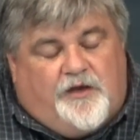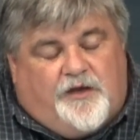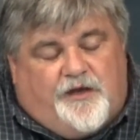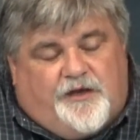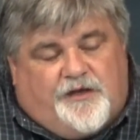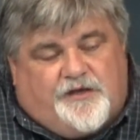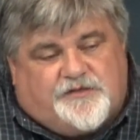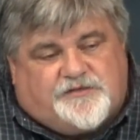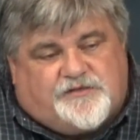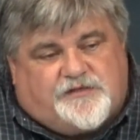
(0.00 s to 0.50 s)

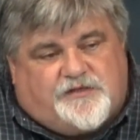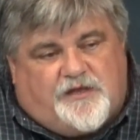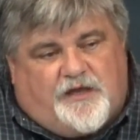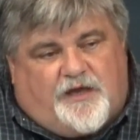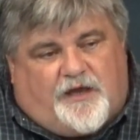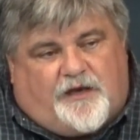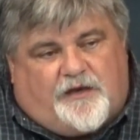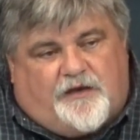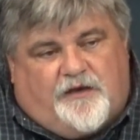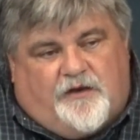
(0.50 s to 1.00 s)
is
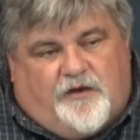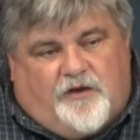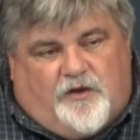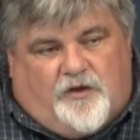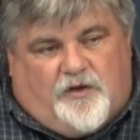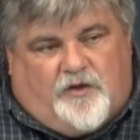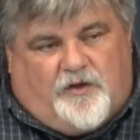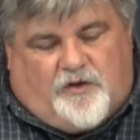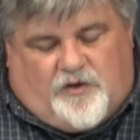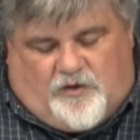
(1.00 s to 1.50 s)
that
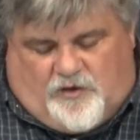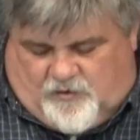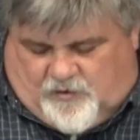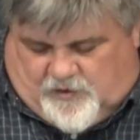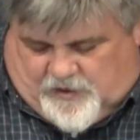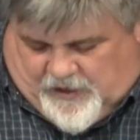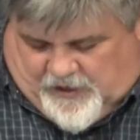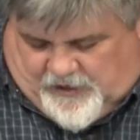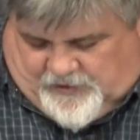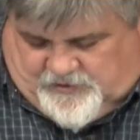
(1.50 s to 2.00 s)
you
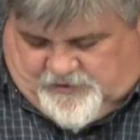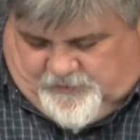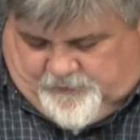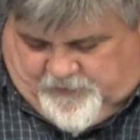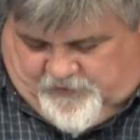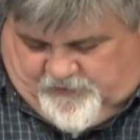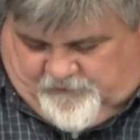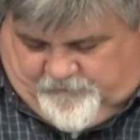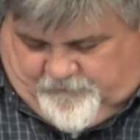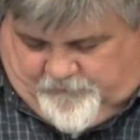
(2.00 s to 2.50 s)
got to
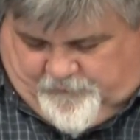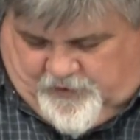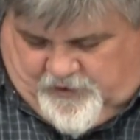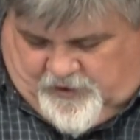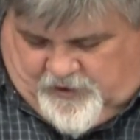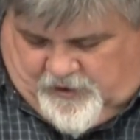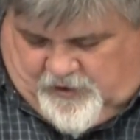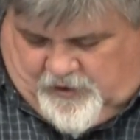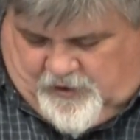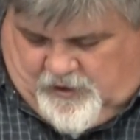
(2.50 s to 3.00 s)
be
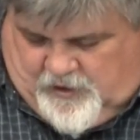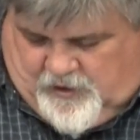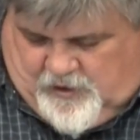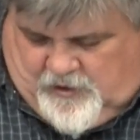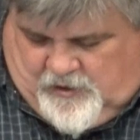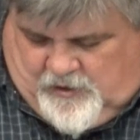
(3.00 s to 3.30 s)
free